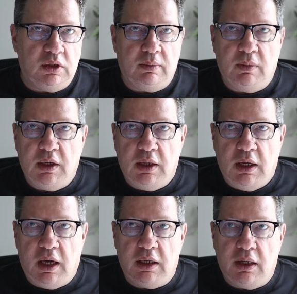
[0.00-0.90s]
them
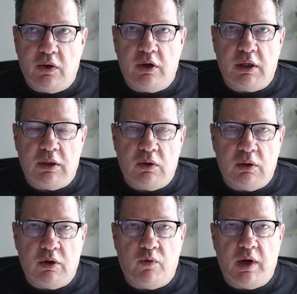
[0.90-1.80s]
ad hoc and
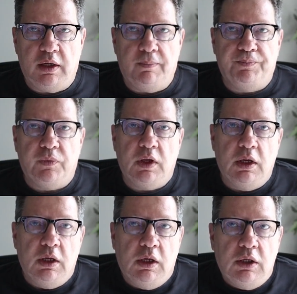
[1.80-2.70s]
on the run.
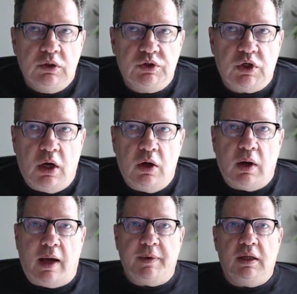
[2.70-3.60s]
So
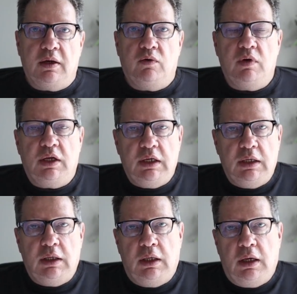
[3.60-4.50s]
I'm getting
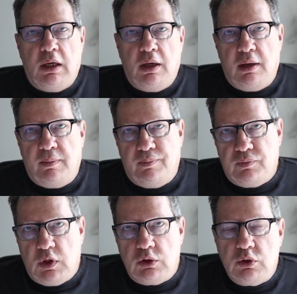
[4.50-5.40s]
ready
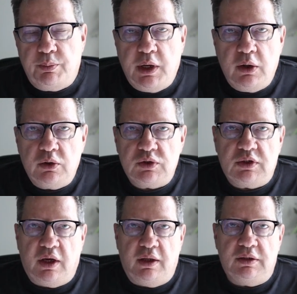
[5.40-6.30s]
to
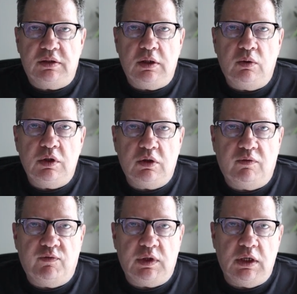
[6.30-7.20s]
post a series
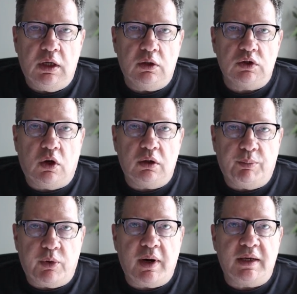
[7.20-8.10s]
of videos on
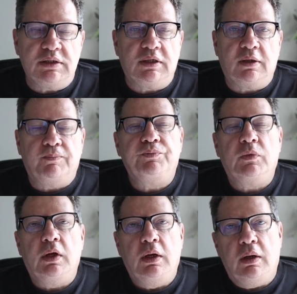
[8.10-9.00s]
pricing.
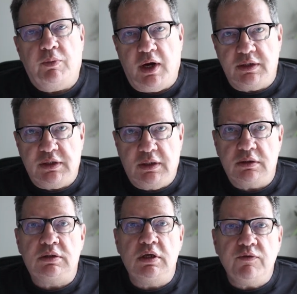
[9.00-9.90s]
Pricing
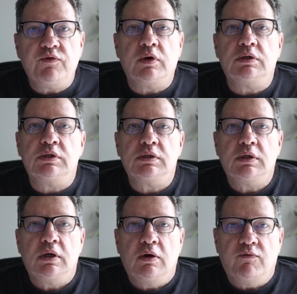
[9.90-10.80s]
is different
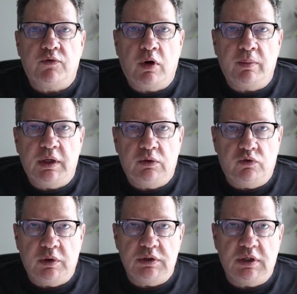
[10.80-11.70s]
from
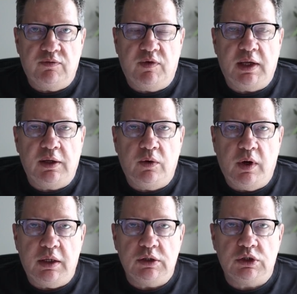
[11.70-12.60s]
intrinsic
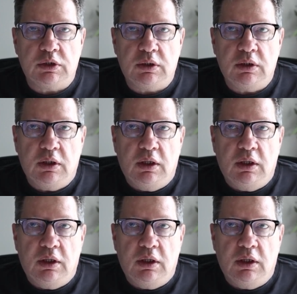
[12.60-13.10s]
valuation